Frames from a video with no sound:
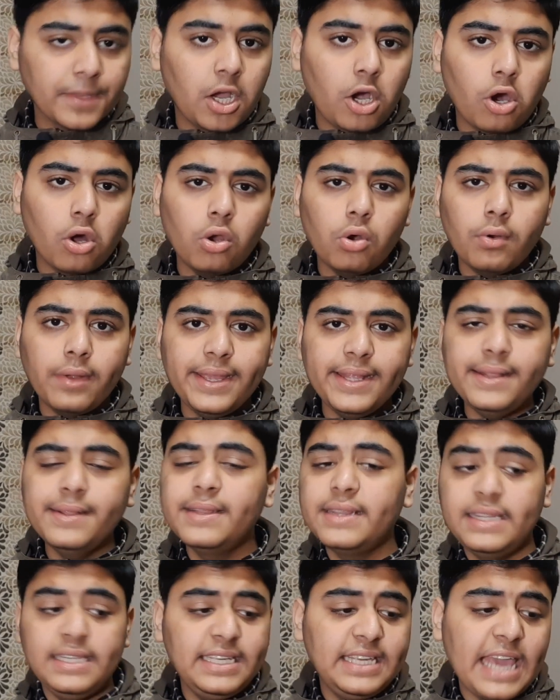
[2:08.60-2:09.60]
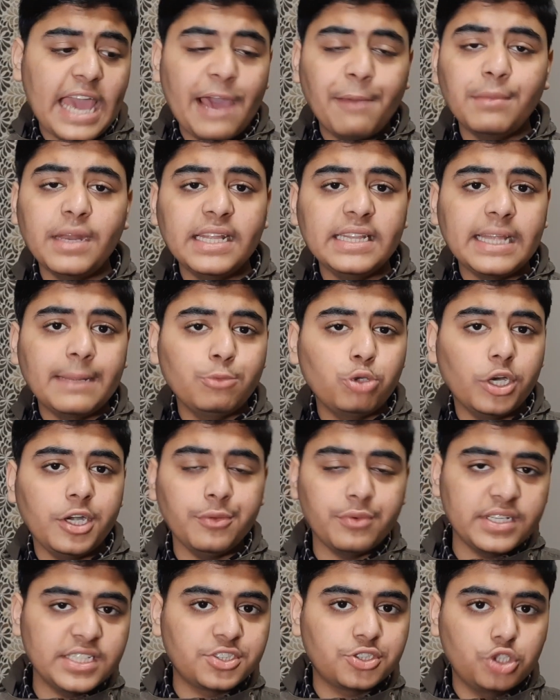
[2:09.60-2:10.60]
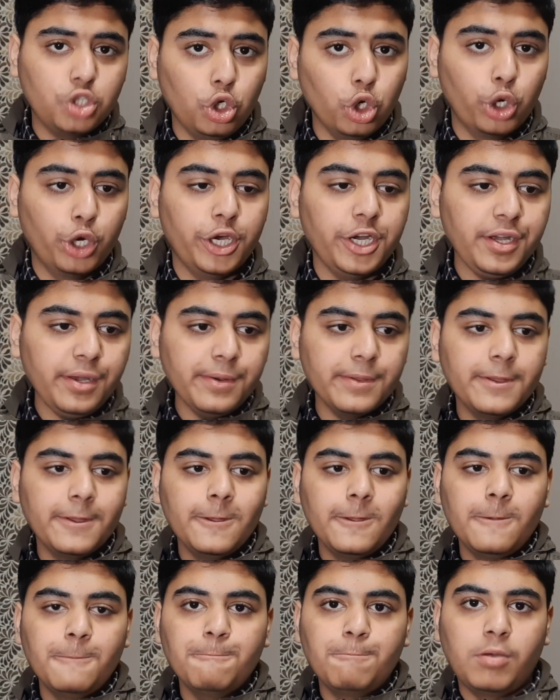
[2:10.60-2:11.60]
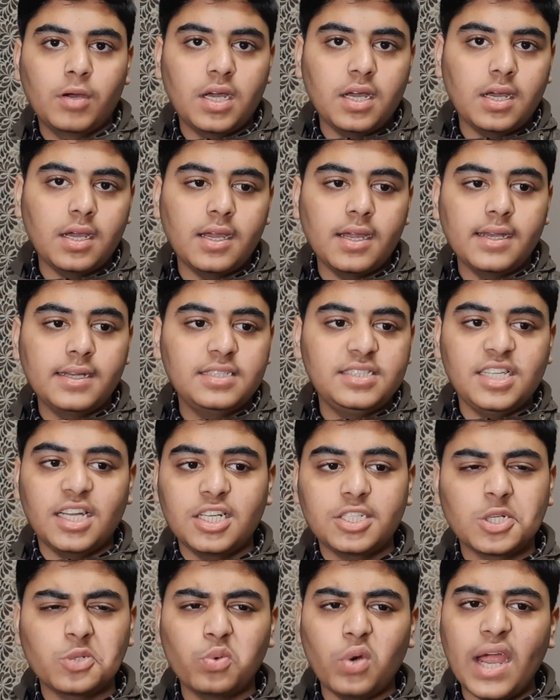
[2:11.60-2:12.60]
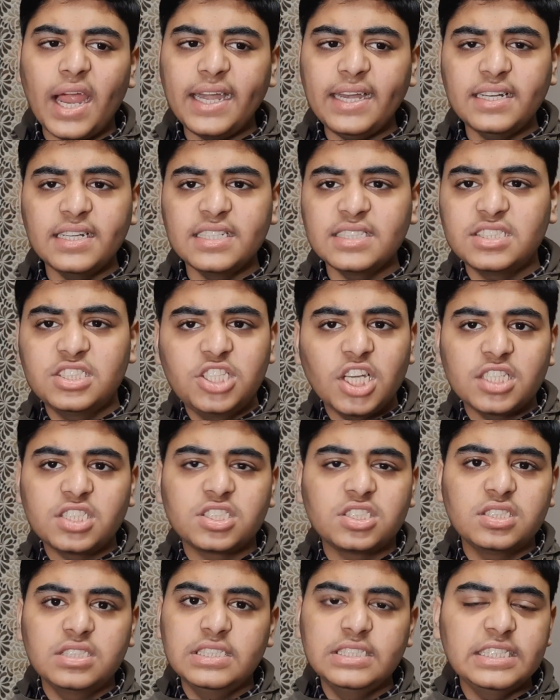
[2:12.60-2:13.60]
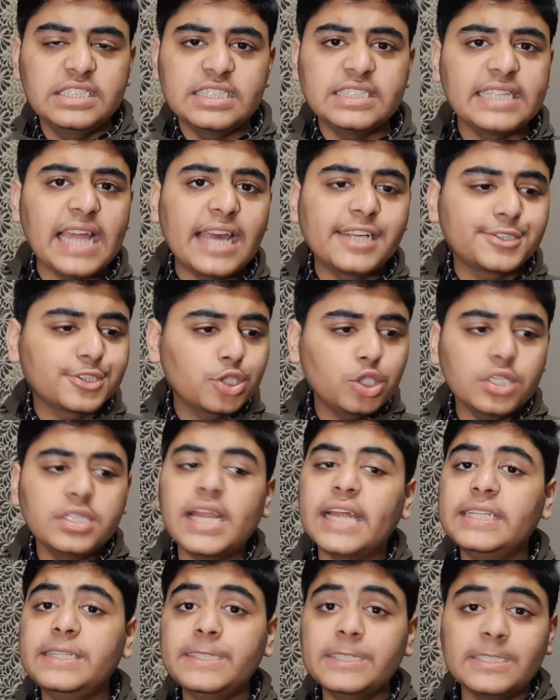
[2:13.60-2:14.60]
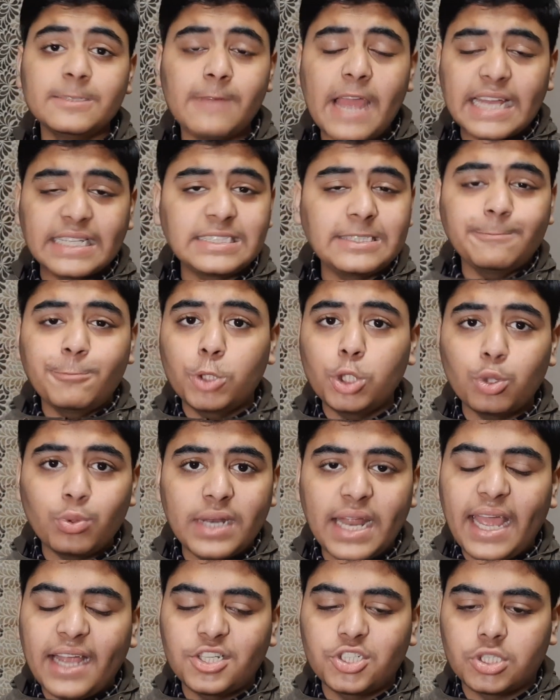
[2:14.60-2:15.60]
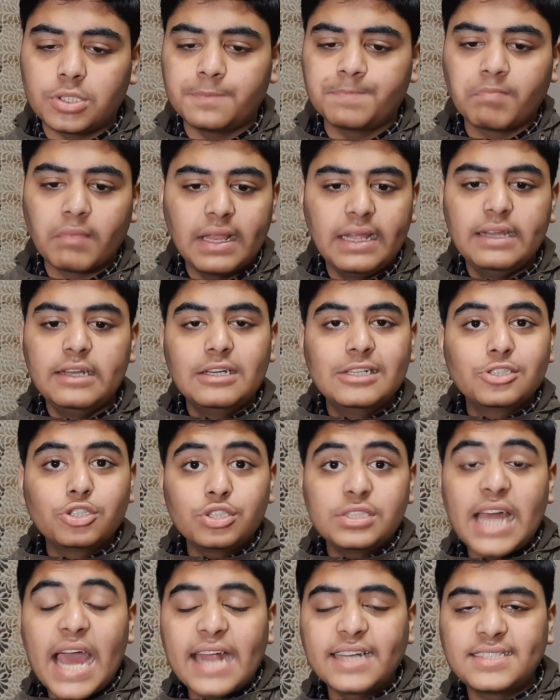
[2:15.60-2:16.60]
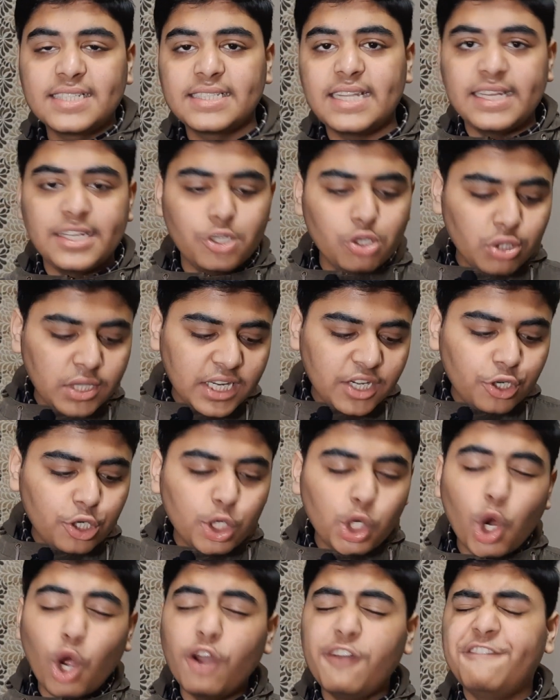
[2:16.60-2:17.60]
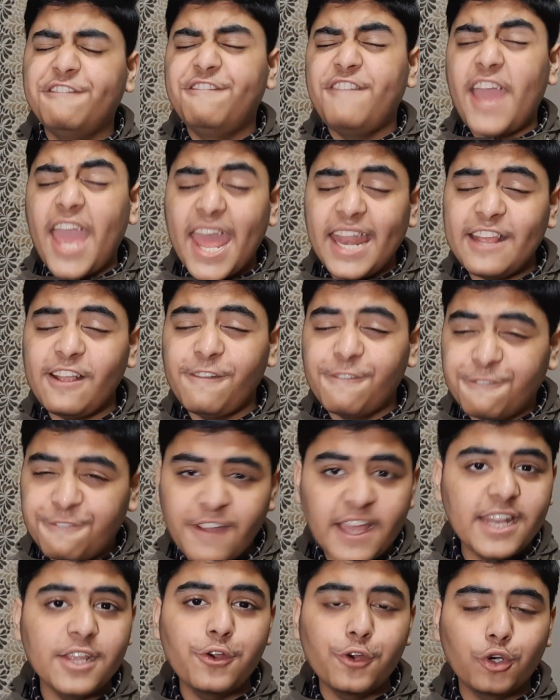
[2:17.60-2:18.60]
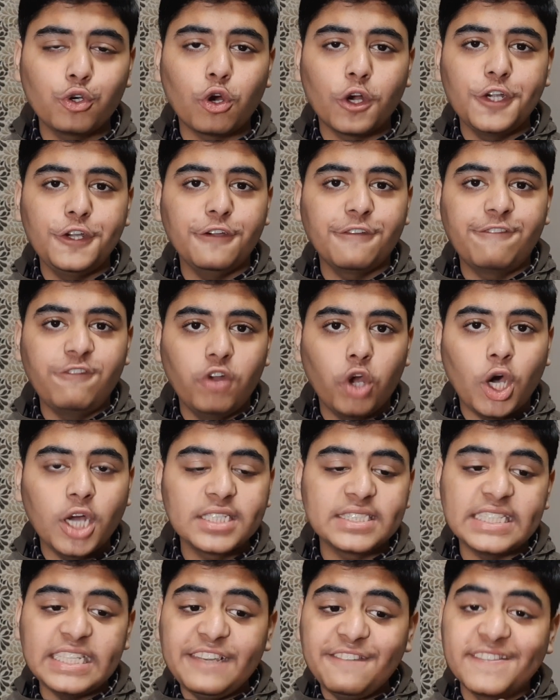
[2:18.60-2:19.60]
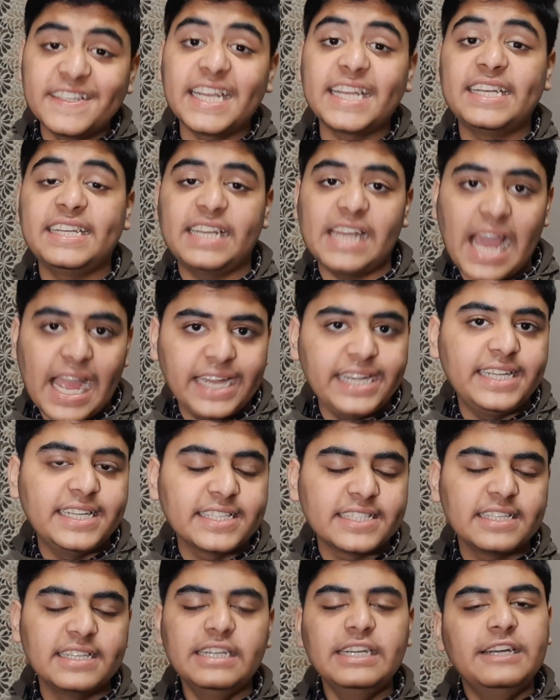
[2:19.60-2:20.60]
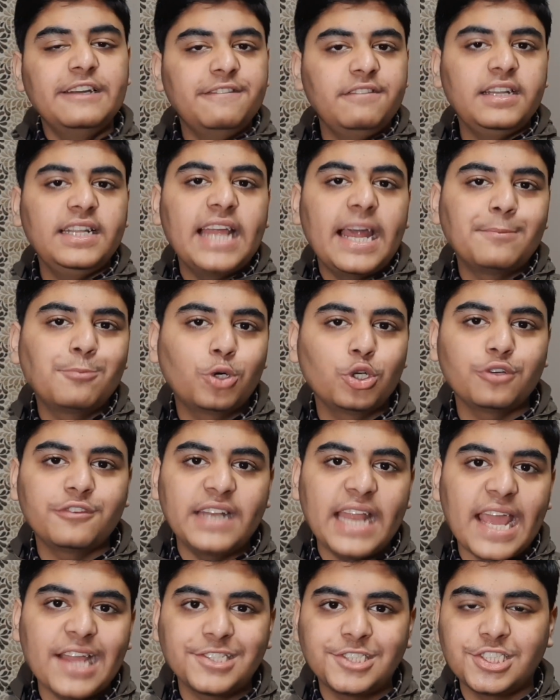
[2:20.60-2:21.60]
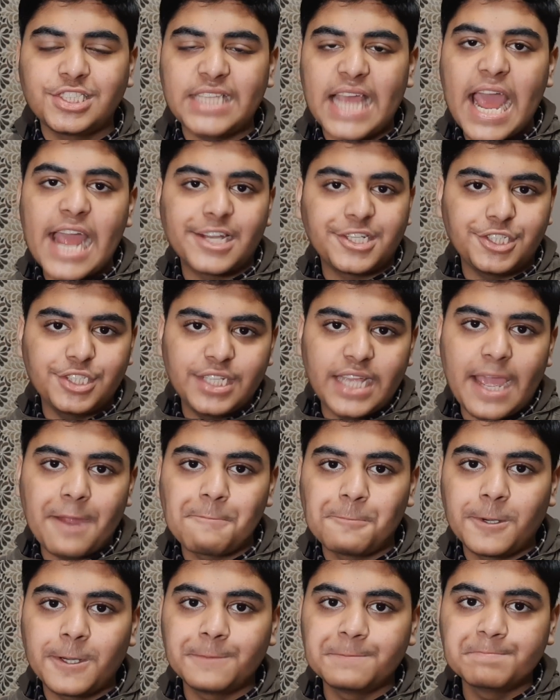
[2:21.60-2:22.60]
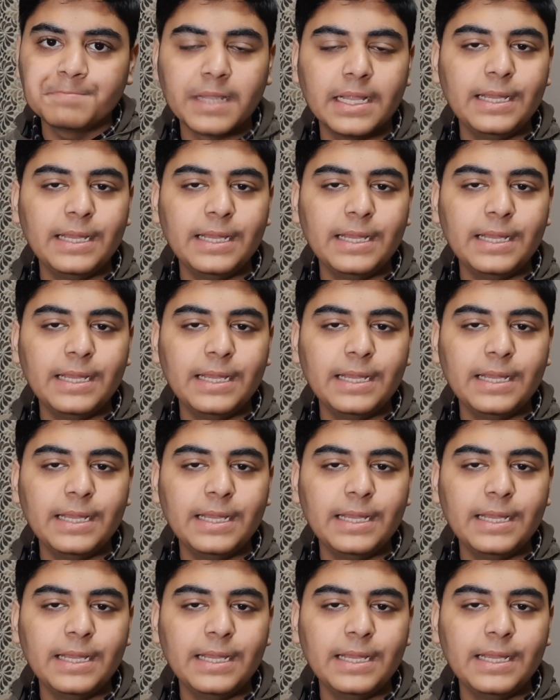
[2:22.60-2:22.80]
alright, the camera in the M21 is good, but the ultra wide isn't as good as the Moto 1 Action. So that's the thing, you can record very good quality of vlogs even at night with that Moto 1 Action's action camera.